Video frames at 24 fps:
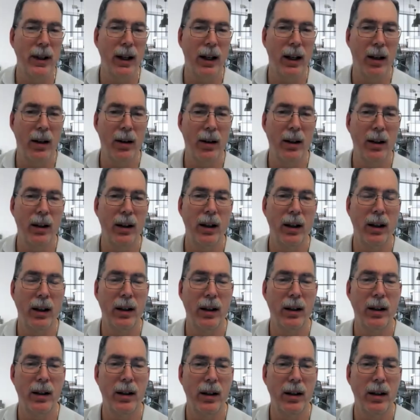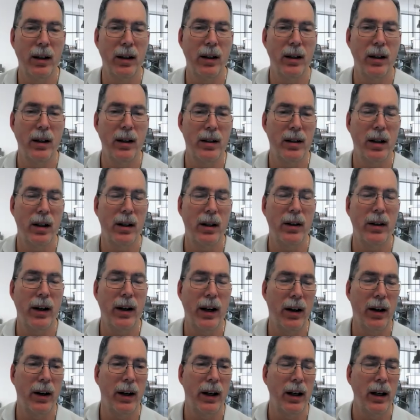down in the southern
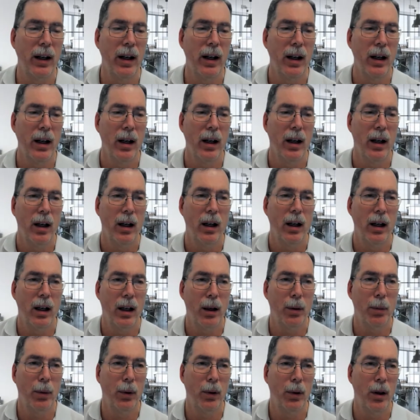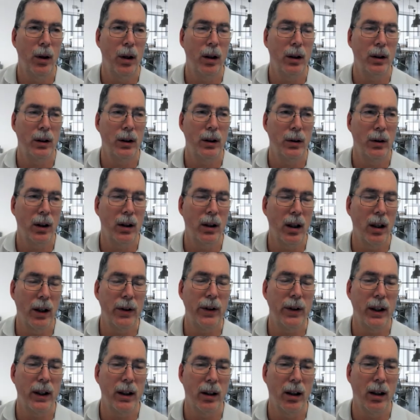area belonged to a
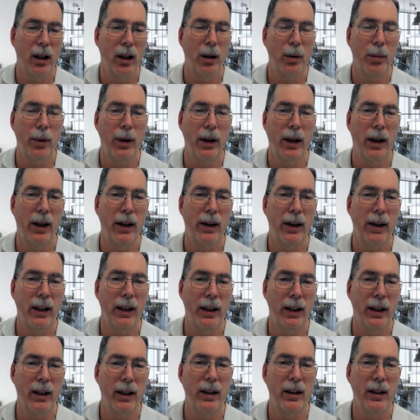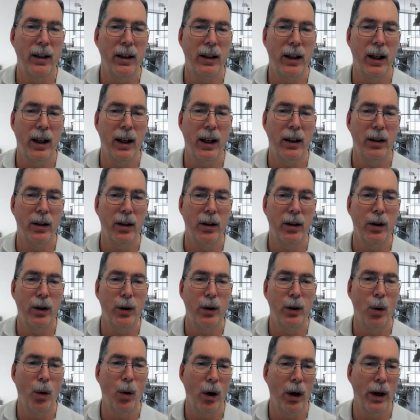country club, and they needed to get
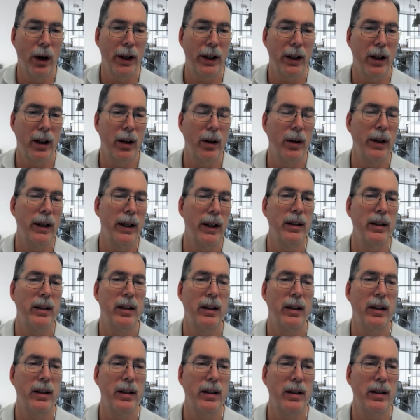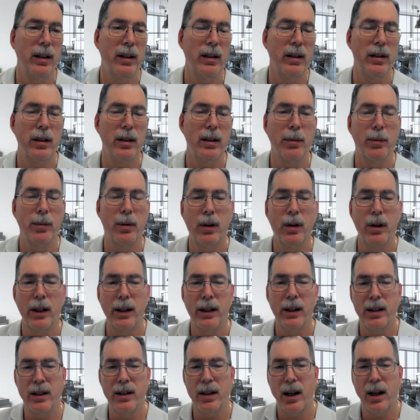new audio into the system. So I
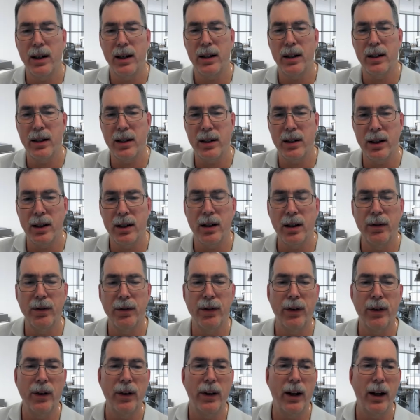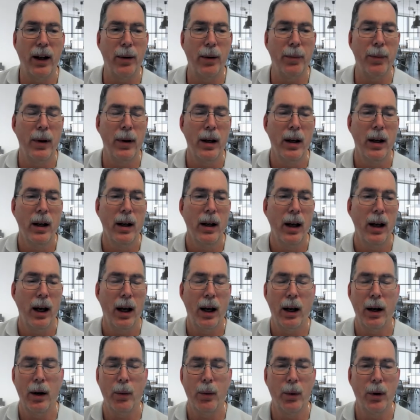designed a system for them,
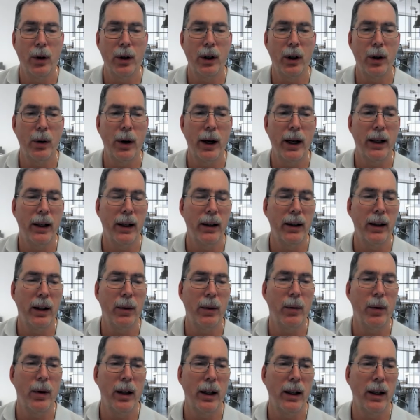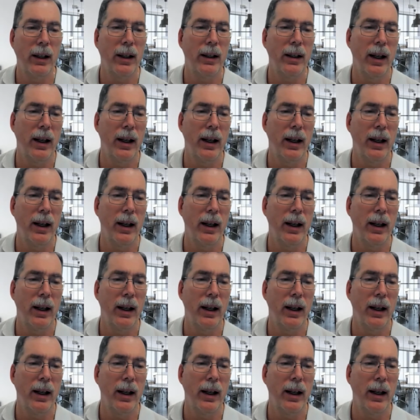and it worked great. And they wanted to